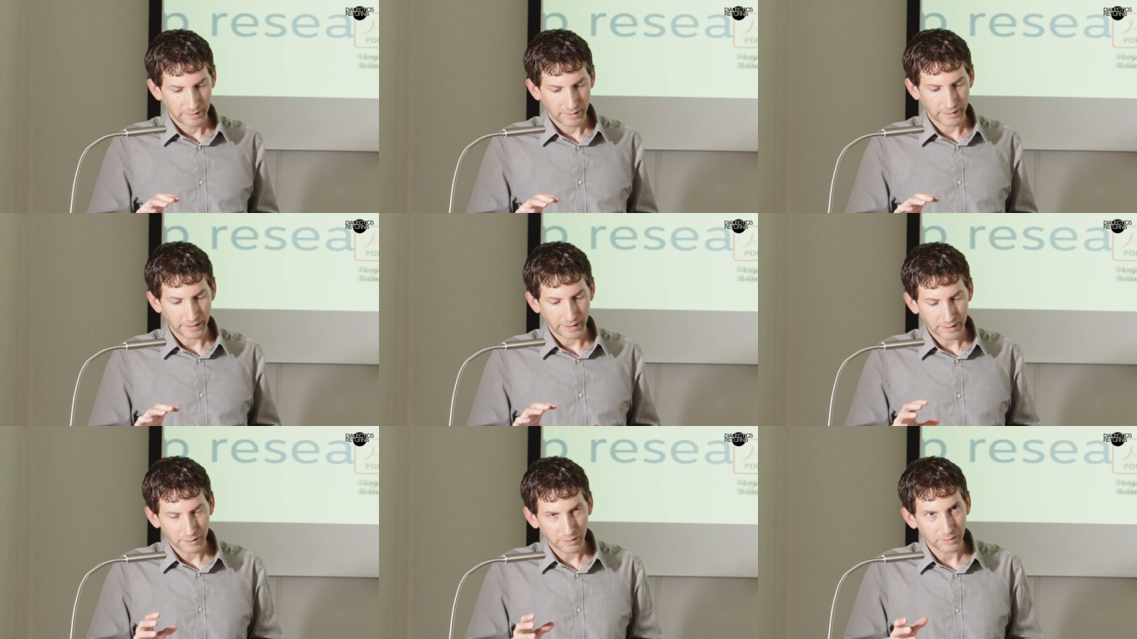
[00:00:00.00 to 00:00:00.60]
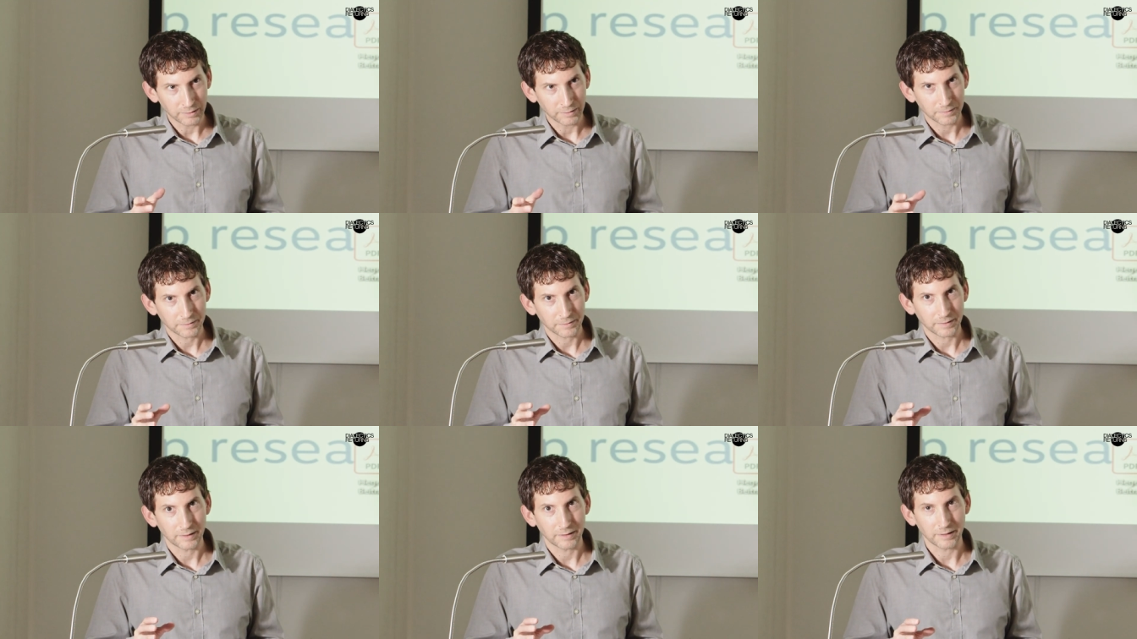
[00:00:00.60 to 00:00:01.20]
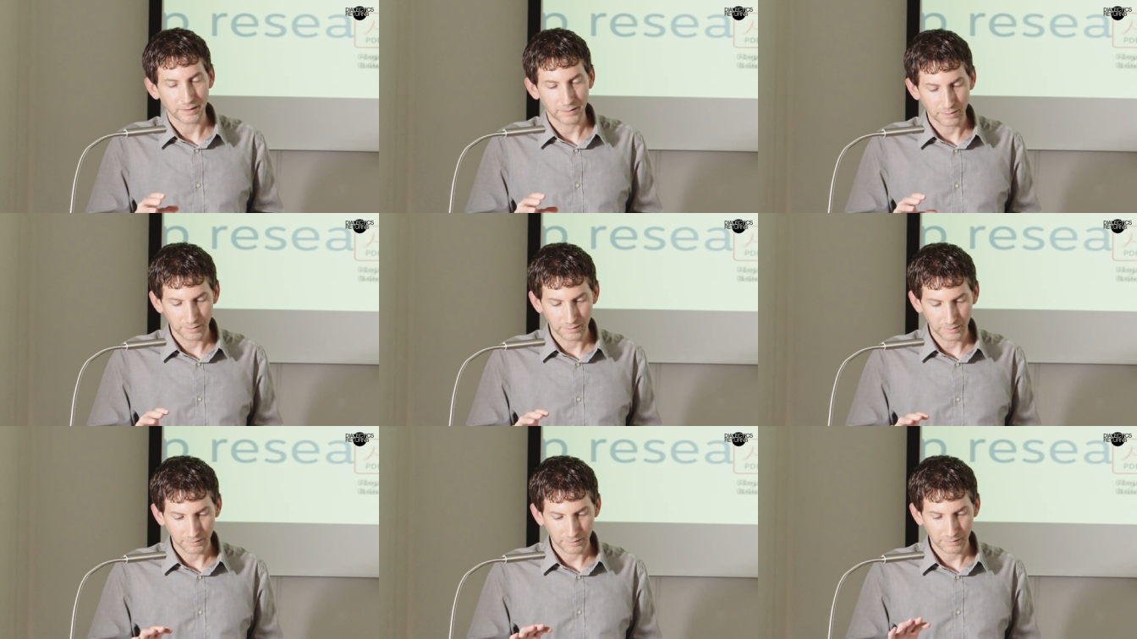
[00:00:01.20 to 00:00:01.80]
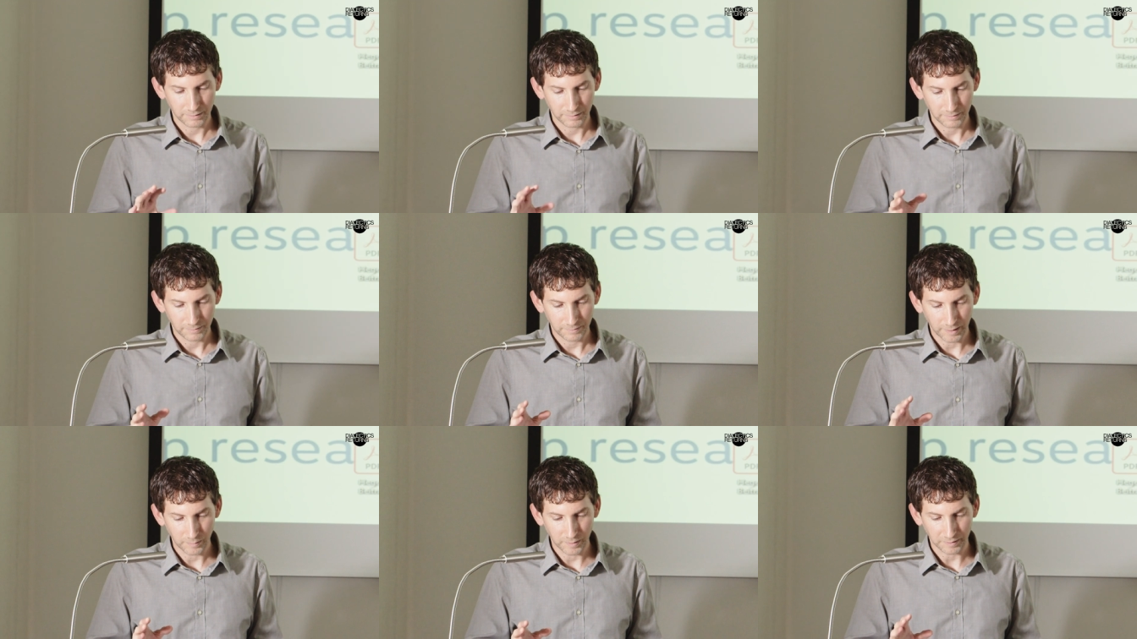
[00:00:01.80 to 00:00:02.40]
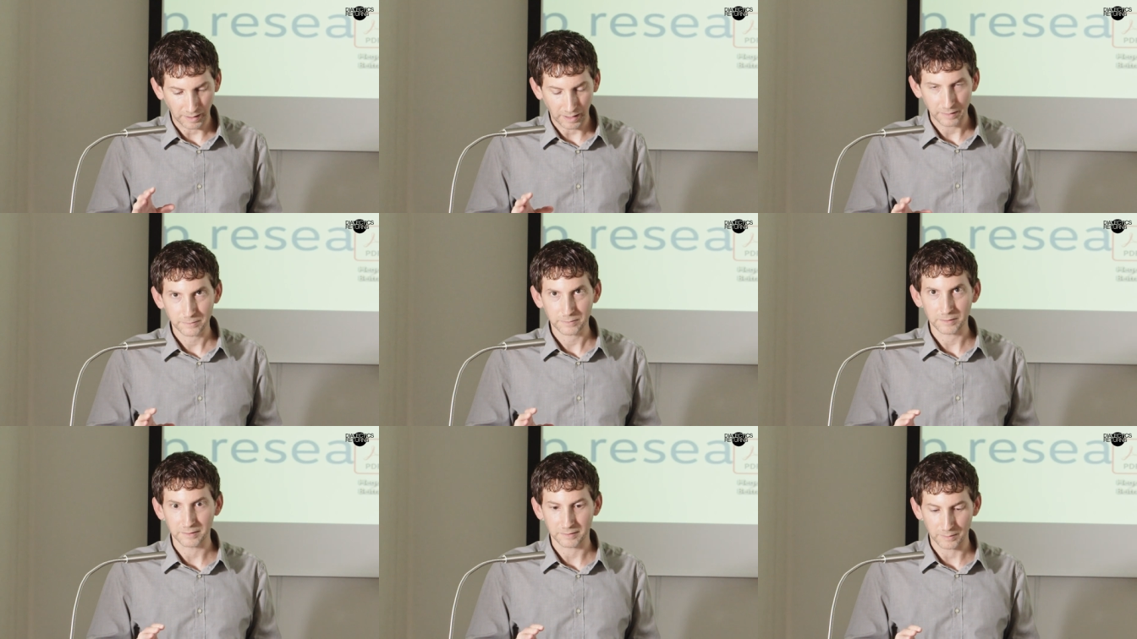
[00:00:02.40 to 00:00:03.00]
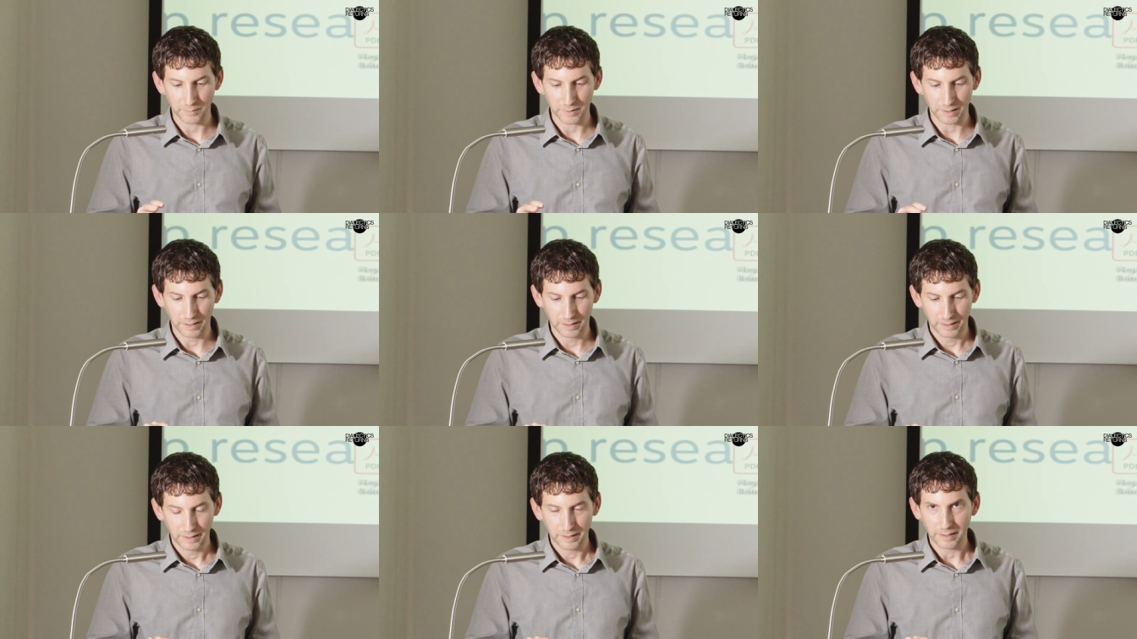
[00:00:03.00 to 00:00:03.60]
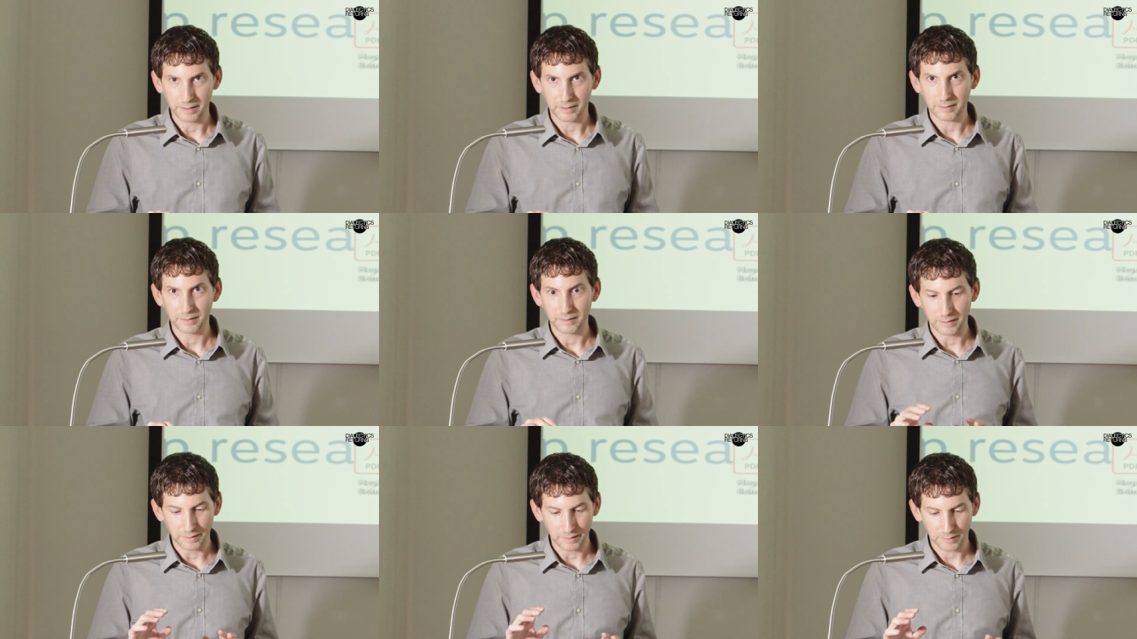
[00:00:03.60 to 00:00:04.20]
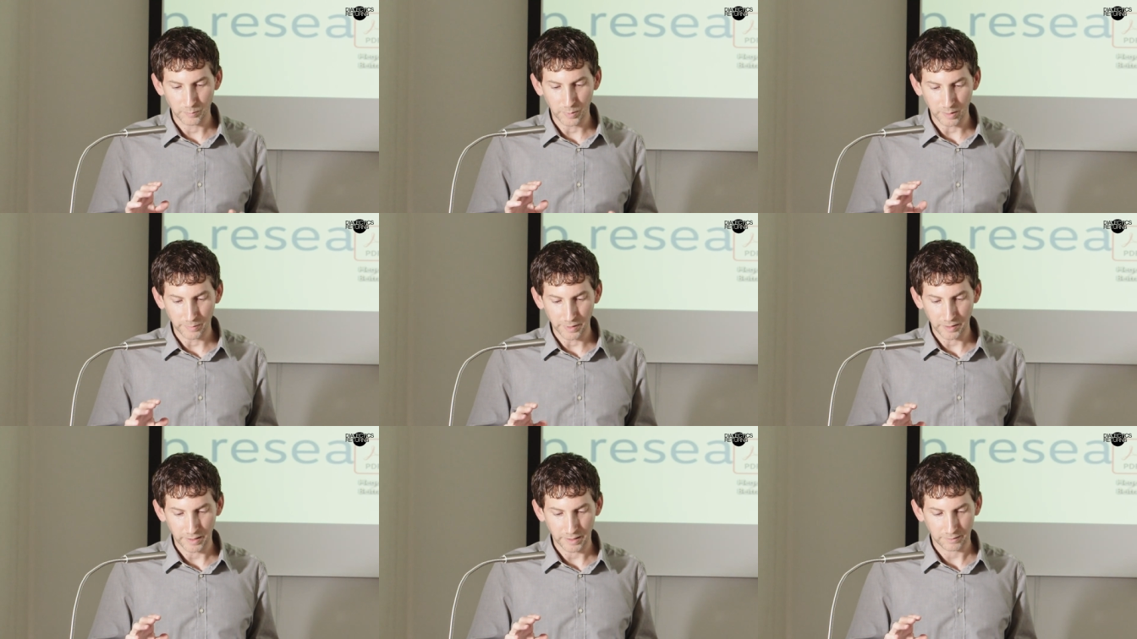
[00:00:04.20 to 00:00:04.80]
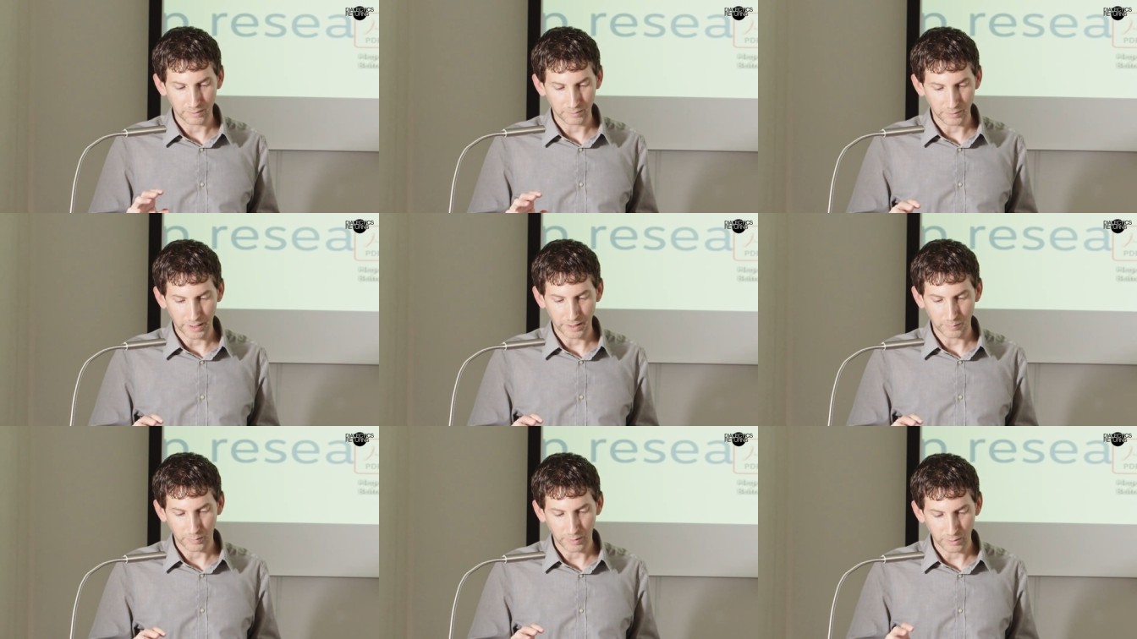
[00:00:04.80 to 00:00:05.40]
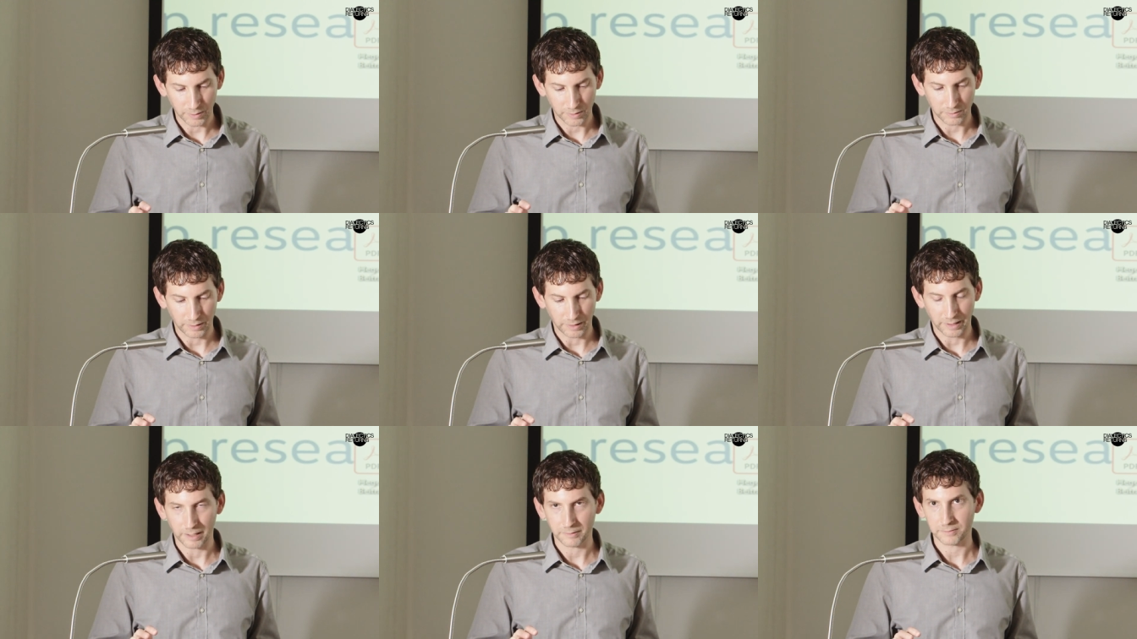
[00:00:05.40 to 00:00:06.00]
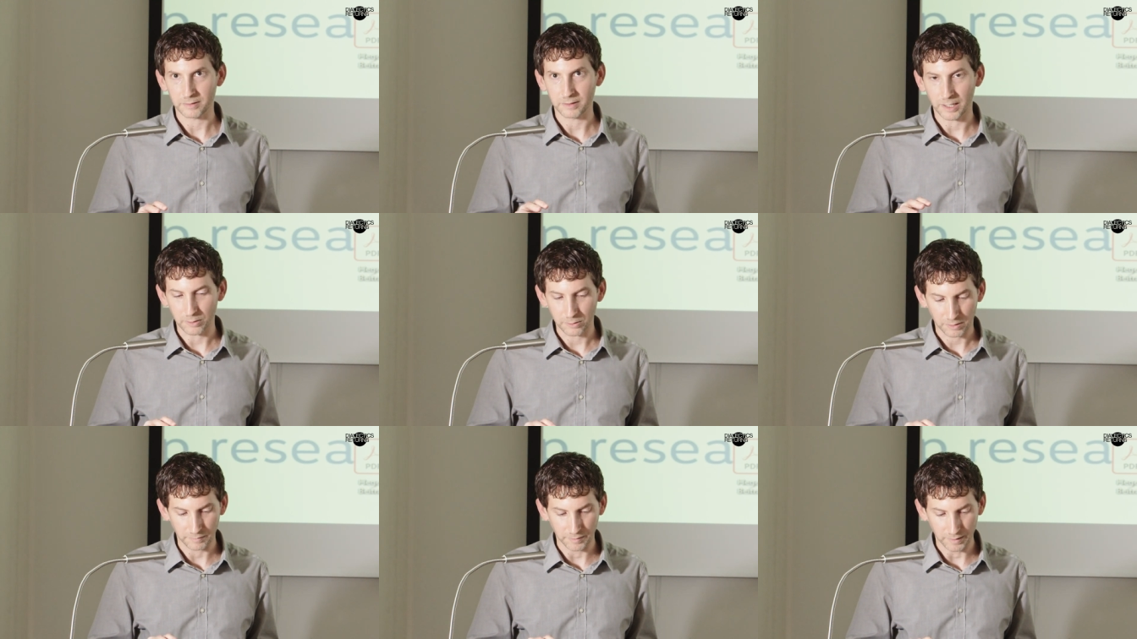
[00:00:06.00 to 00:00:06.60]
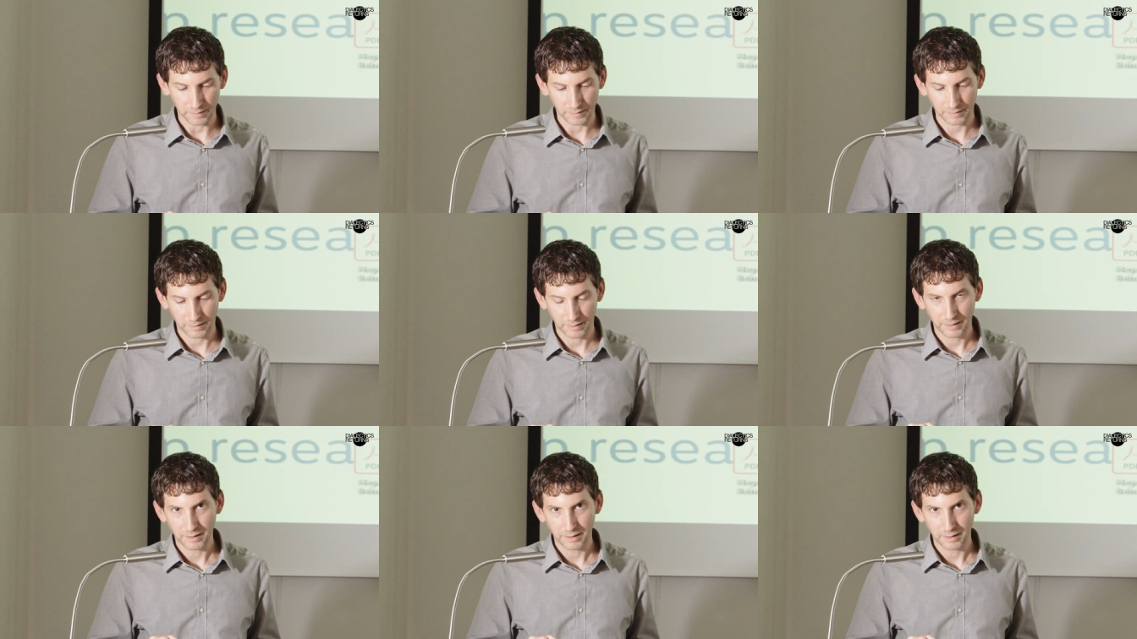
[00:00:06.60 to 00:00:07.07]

an echo of Adorno's famous aphorism that it, it is barbaric to write poetry after Auschwitz.